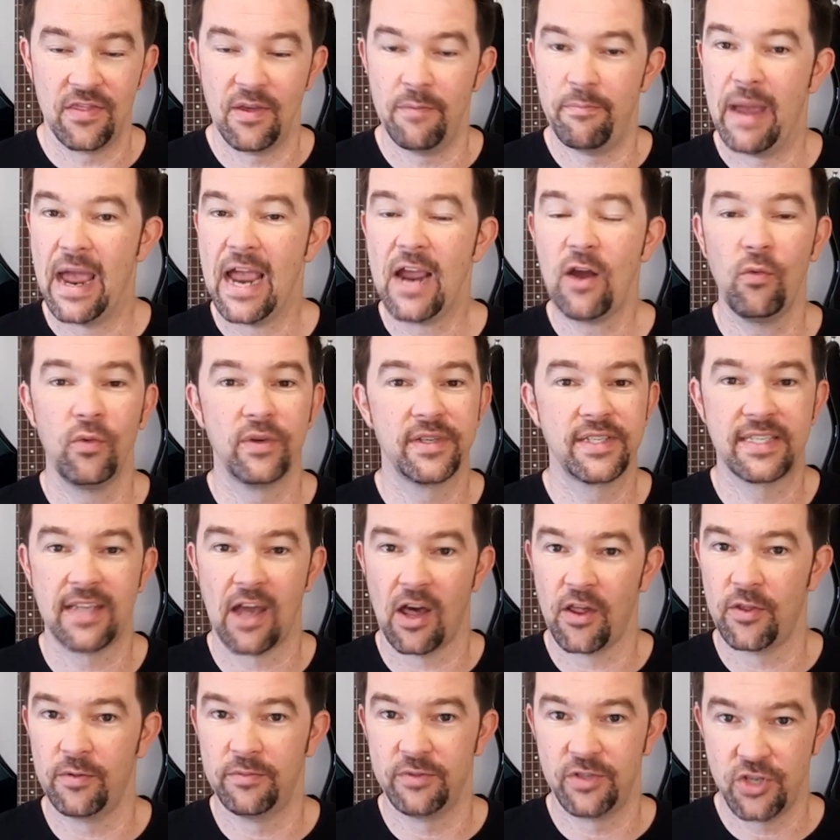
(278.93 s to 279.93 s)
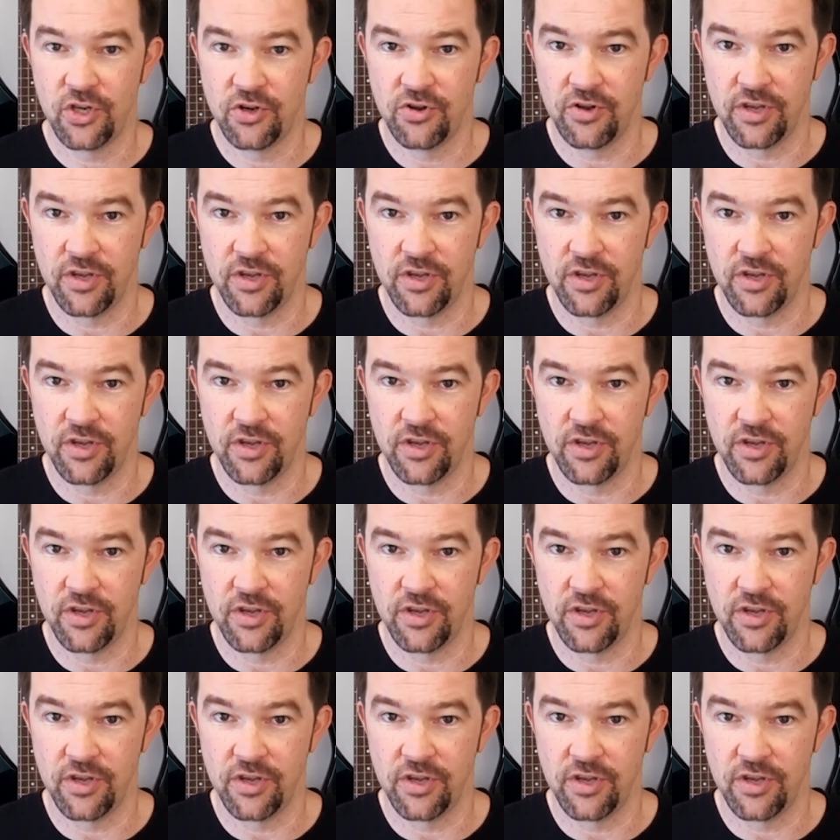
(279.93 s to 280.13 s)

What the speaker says: The bank will sell them to